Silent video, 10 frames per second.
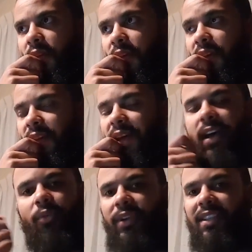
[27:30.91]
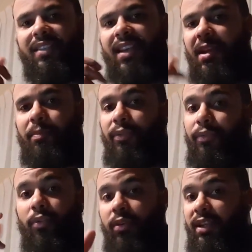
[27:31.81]
And I already said
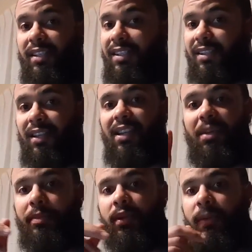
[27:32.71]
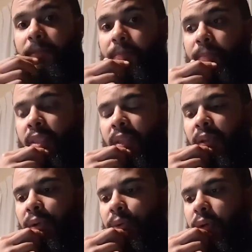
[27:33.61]
before, this is a demon, you
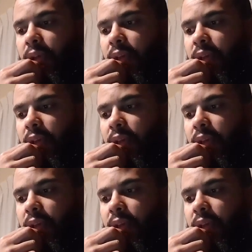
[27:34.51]
know.